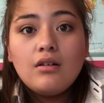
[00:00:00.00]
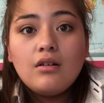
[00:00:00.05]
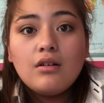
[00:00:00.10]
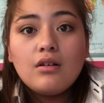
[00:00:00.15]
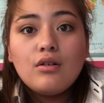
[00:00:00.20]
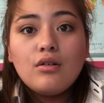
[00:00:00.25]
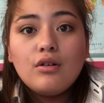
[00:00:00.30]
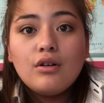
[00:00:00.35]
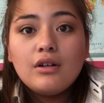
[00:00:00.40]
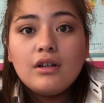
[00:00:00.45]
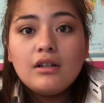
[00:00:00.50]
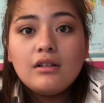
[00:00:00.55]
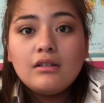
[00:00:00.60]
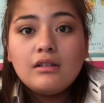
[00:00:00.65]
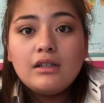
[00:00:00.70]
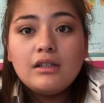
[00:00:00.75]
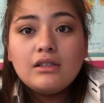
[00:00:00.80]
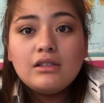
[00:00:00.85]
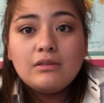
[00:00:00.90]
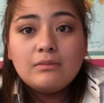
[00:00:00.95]

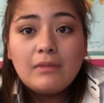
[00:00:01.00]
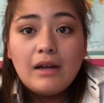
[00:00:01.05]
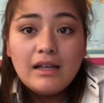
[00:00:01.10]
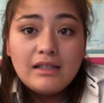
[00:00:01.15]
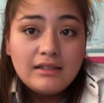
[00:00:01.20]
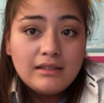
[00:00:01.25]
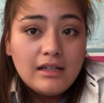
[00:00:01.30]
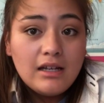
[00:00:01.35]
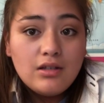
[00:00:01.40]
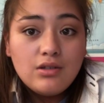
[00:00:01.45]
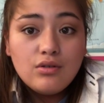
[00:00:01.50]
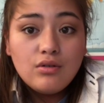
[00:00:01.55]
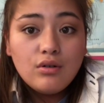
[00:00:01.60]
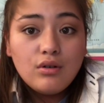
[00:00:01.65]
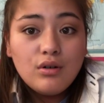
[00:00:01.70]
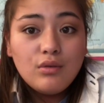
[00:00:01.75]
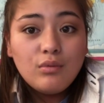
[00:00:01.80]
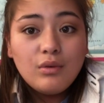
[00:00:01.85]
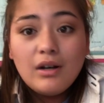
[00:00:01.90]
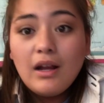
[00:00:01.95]
accordingly to my schedule
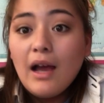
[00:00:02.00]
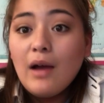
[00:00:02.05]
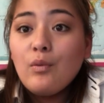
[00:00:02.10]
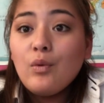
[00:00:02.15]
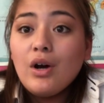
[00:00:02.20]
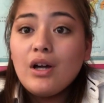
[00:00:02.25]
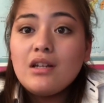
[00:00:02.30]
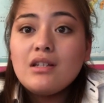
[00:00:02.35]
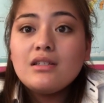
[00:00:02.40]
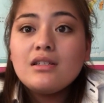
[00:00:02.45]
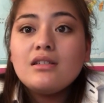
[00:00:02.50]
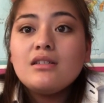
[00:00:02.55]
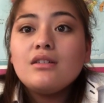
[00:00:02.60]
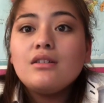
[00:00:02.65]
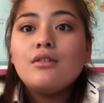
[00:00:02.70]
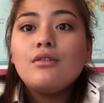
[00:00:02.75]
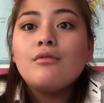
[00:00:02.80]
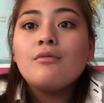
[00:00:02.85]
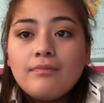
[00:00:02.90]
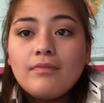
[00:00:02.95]
or what I wanted to
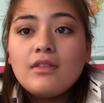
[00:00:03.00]
do.